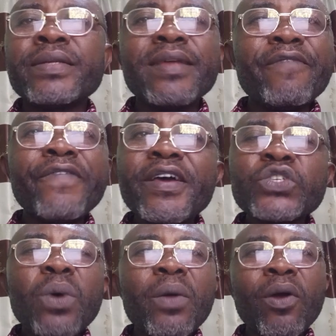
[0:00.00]
The
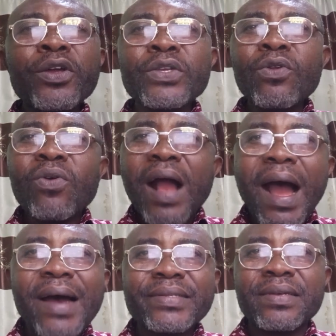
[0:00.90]
first one I'm going to look
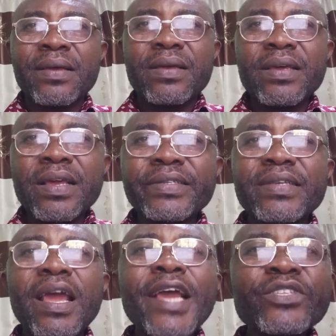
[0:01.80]
at
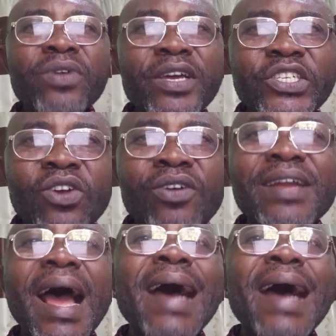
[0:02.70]
is education